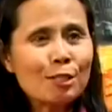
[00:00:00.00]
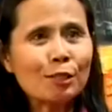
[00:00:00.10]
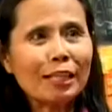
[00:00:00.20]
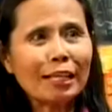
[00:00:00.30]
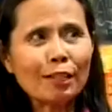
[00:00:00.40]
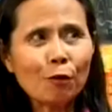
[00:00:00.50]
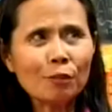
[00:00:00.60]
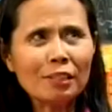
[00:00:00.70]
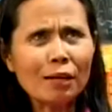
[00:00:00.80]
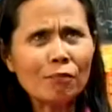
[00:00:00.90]
So they can
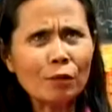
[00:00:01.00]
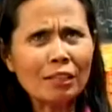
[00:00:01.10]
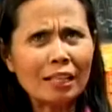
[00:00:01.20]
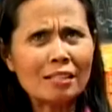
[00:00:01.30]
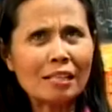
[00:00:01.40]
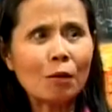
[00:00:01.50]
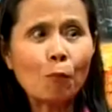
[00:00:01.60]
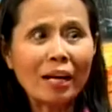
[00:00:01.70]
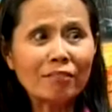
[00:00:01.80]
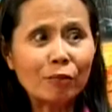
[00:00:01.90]
only afford, let's say,
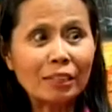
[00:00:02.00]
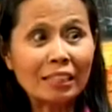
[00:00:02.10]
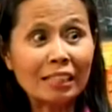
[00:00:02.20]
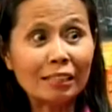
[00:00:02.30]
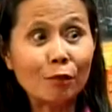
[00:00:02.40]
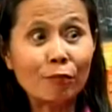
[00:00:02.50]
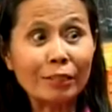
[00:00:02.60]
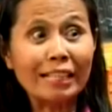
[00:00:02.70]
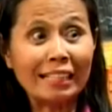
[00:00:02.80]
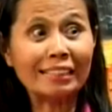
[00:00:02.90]
1/4 kilo for
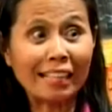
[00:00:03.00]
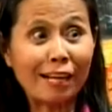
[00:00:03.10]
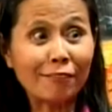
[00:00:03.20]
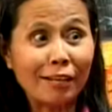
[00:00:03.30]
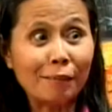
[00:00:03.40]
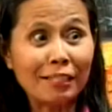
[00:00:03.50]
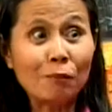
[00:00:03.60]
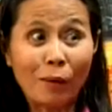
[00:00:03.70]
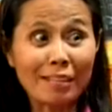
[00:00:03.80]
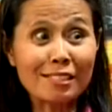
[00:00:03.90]
the entire family
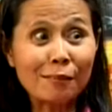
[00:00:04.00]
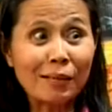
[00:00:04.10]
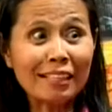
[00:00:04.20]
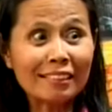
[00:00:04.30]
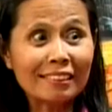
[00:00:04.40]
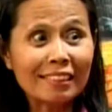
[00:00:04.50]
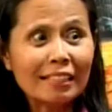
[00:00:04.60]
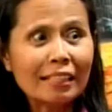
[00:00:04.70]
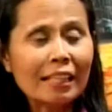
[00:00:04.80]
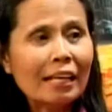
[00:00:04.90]
once a month.
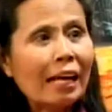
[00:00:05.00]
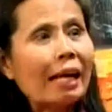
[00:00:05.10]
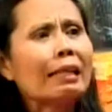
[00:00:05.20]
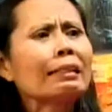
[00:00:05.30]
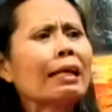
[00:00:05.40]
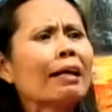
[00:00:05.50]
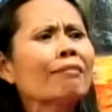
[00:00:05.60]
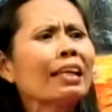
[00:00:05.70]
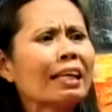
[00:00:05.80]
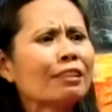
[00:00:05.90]
And they
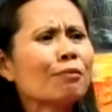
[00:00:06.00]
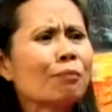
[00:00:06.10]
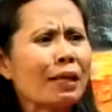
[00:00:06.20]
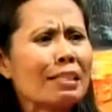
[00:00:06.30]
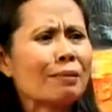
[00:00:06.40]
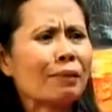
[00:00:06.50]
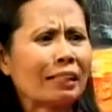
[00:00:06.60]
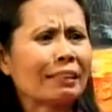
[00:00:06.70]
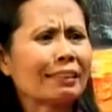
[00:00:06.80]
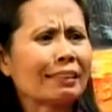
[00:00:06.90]
have a lot of breast milk.
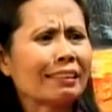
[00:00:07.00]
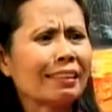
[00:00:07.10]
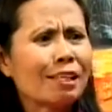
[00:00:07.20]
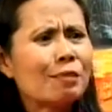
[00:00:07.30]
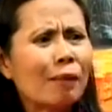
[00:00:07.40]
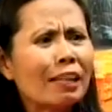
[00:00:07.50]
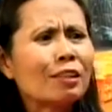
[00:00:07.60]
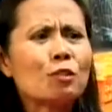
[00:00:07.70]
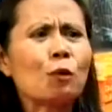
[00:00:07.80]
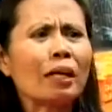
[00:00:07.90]
These
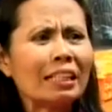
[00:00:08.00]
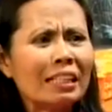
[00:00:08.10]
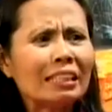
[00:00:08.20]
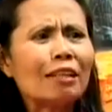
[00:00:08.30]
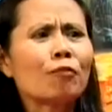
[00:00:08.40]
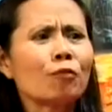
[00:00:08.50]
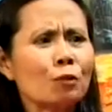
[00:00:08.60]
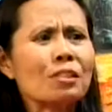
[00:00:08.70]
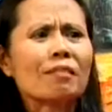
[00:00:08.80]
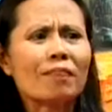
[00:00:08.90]
mothers who are eating
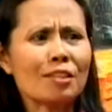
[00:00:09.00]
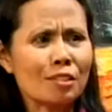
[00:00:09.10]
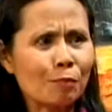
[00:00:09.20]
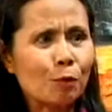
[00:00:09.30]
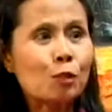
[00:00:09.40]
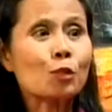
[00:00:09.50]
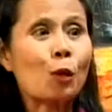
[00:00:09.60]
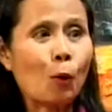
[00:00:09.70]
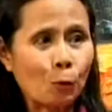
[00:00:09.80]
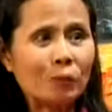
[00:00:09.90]
fruits and vegetables
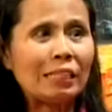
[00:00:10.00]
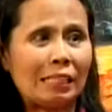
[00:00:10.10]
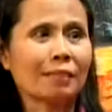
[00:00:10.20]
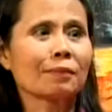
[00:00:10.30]
only.